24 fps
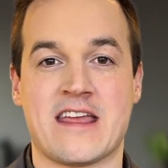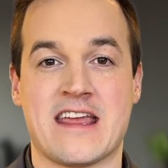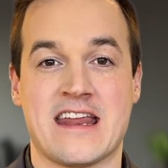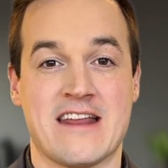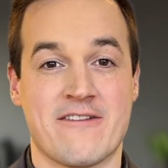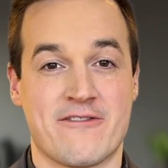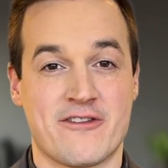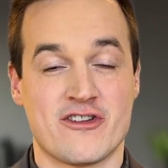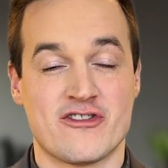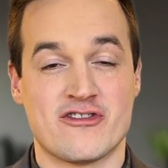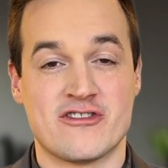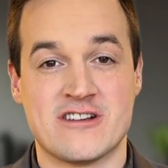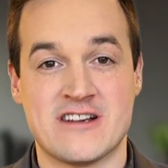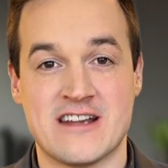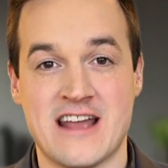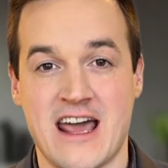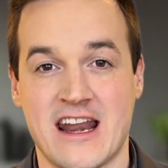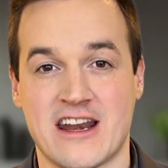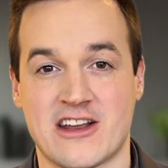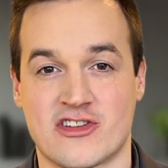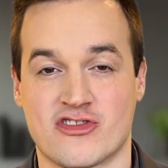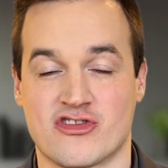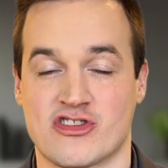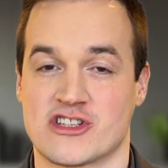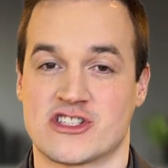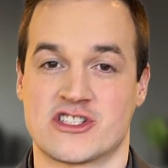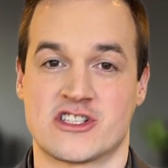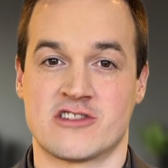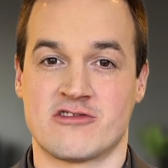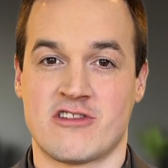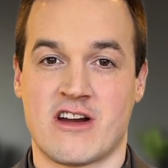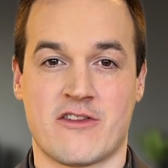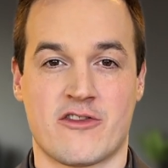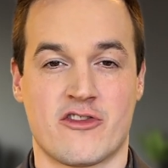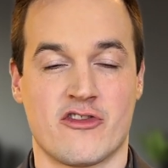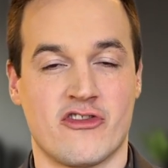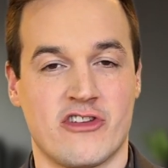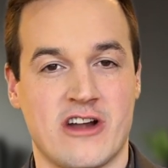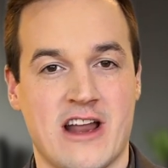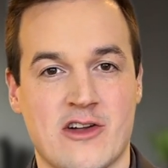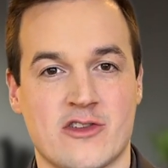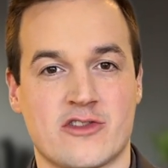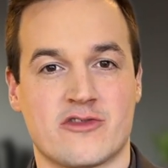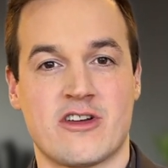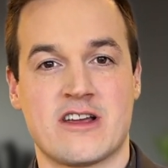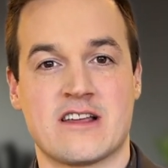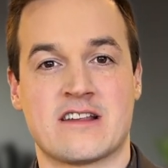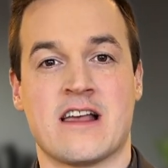And if you're not a Christian, right, if you
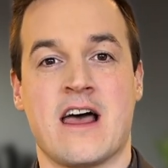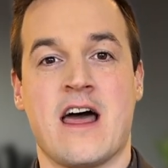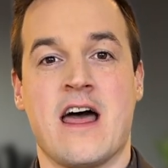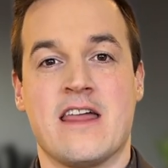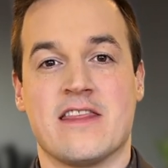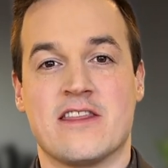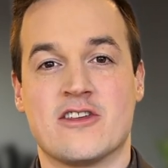renounce faith,